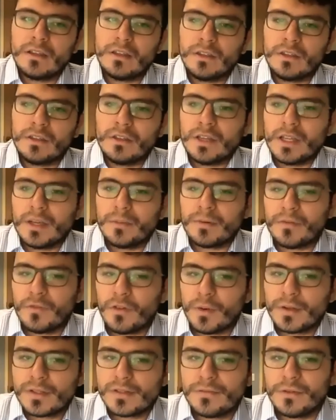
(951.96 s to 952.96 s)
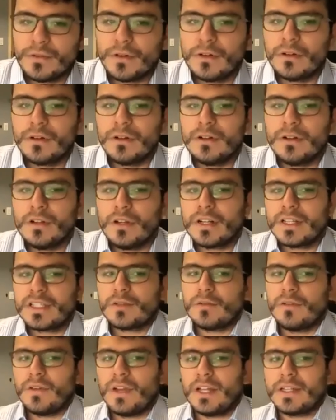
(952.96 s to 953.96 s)
their performance for
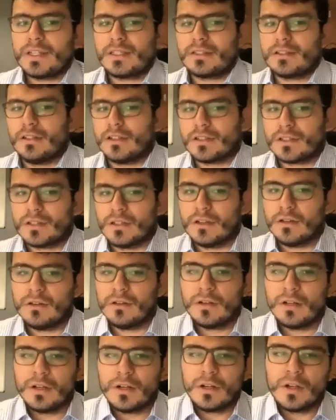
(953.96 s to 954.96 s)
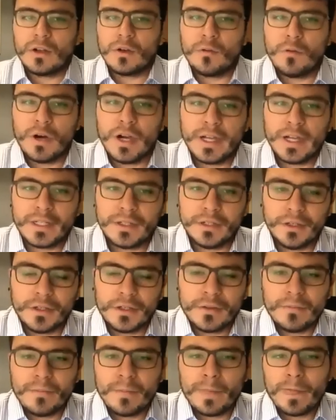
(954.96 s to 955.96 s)
non-extreme events is also quite good.